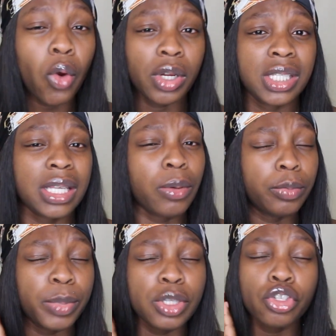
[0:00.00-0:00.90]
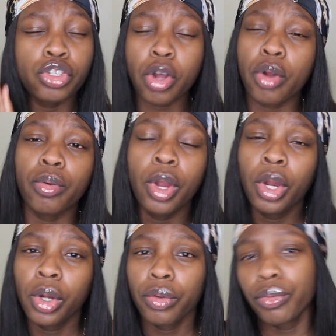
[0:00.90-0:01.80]
Honestly, I would have been so
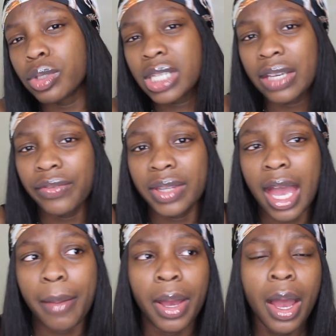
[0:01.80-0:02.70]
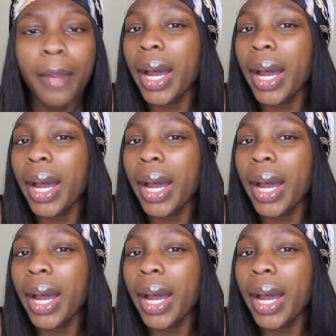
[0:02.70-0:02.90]
rooting for them.